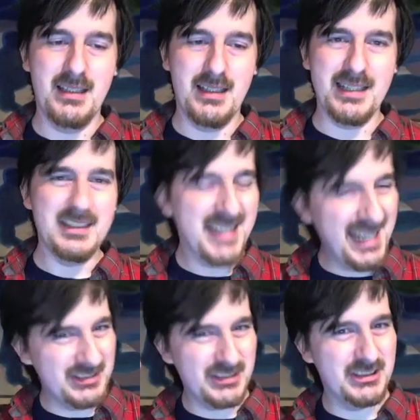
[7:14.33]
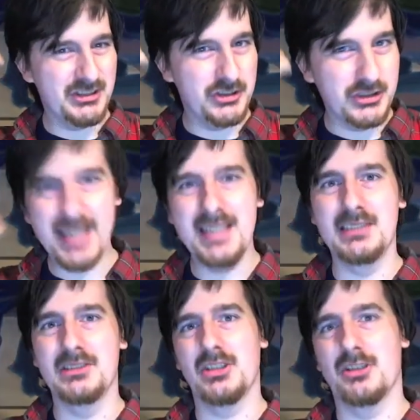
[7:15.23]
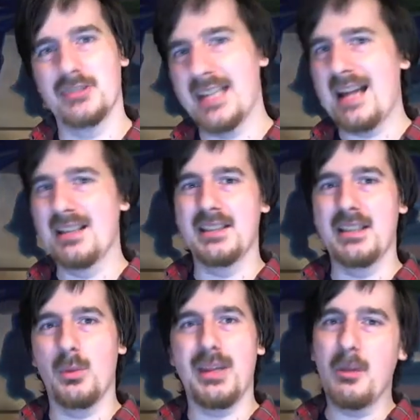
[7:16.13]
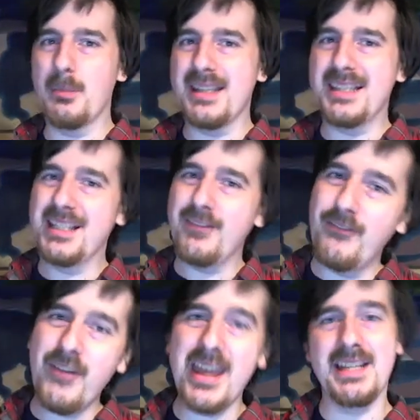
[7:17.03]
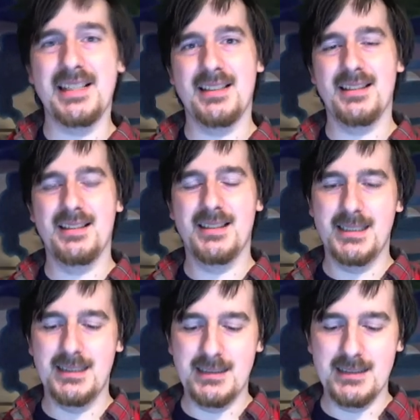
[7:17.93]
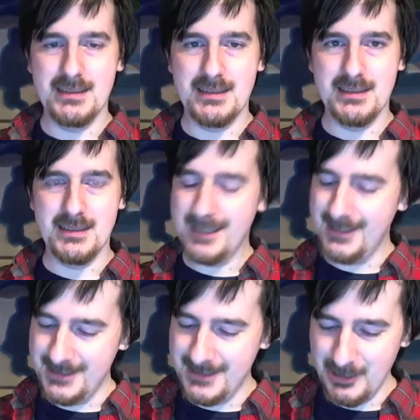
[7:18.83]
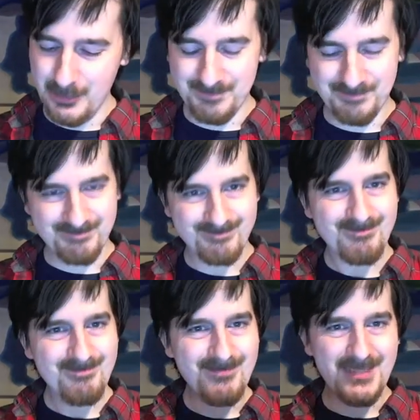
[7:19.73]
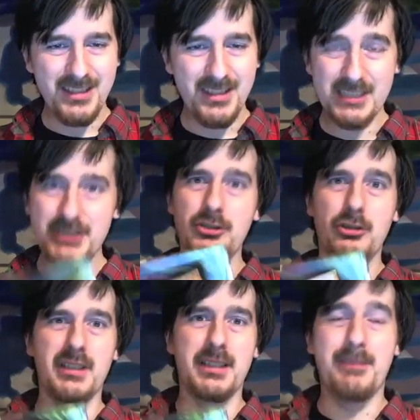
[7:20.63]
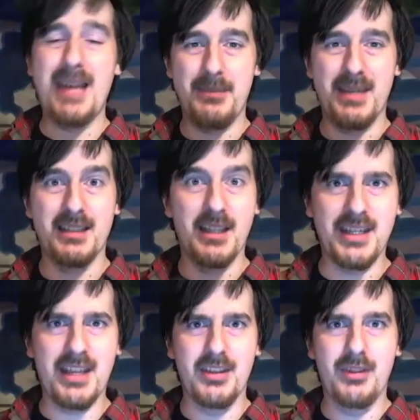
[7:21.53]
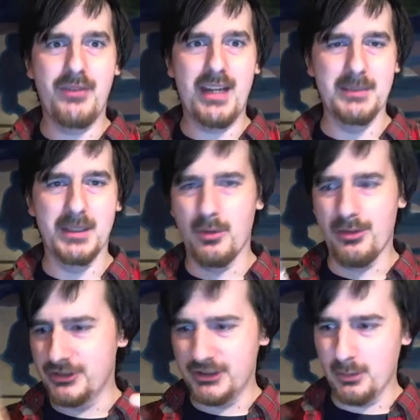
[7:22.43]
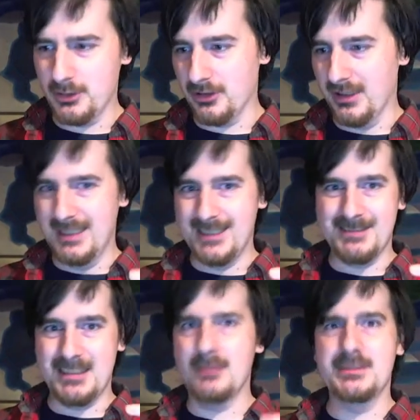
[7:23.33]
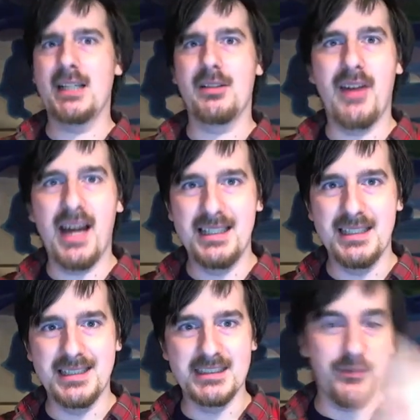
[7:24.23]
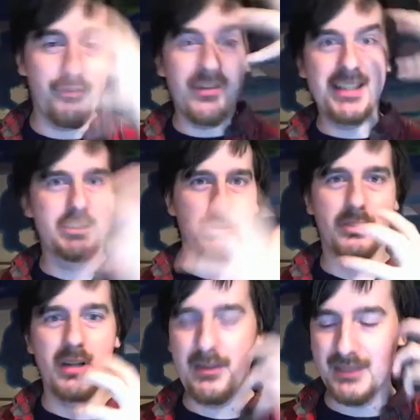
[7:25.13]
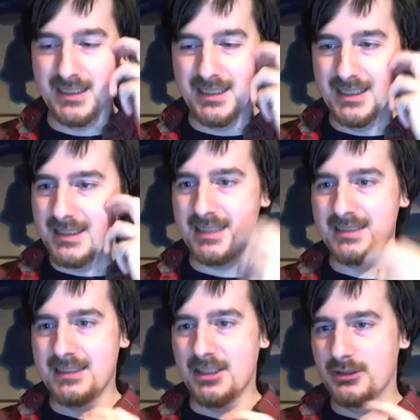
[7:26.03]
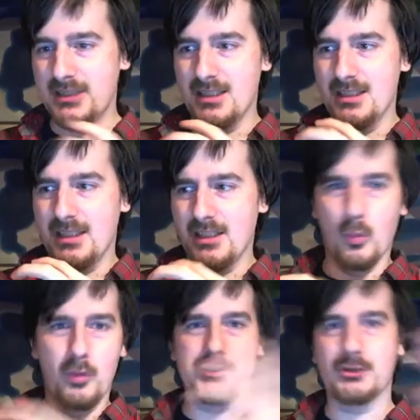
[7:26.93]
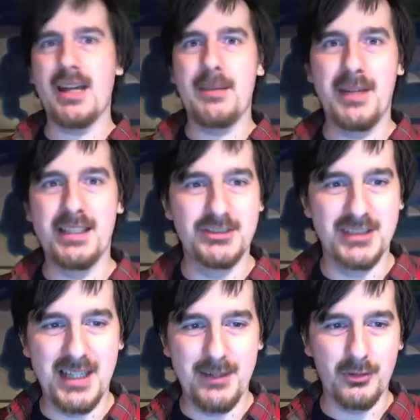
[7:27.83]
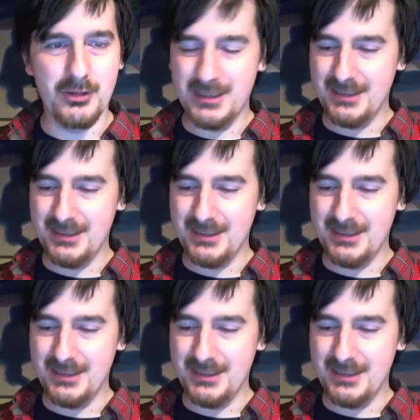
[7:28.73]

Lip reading: And you can't just change a reality without making it fake. And, this story, Batman, A Death in the Family, where the Joker comes out of hiding, his face torn off, and goes on a worse rampage than ever,